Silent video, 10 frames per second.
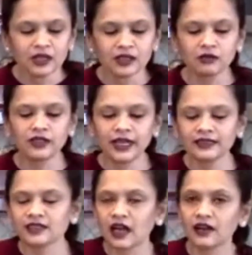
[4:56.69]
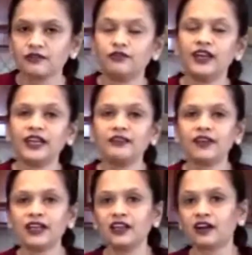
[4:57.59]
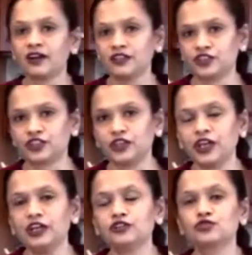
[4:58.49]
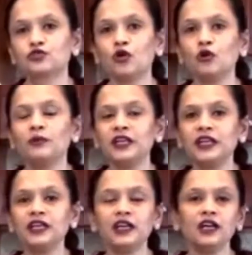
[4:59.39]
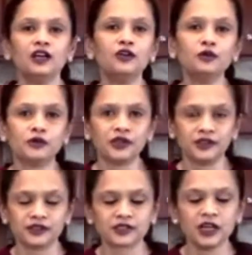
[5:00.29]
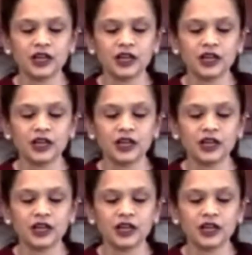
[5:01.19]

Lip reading: Now dates are very rich in so many nutrients.